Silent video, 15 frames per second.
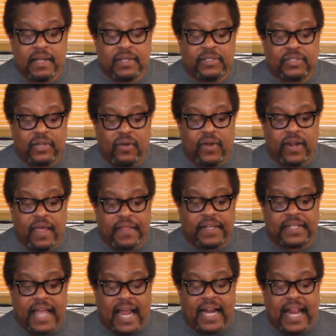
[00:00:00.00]
So another
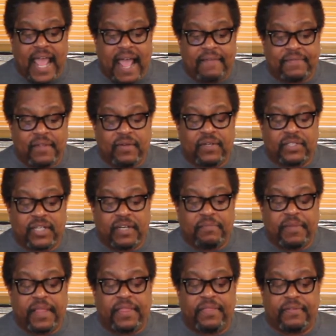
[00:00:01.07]
dotted half note is going to
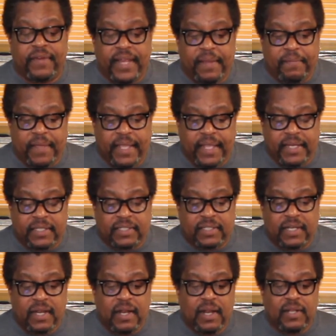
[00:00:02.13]
be 3 beats.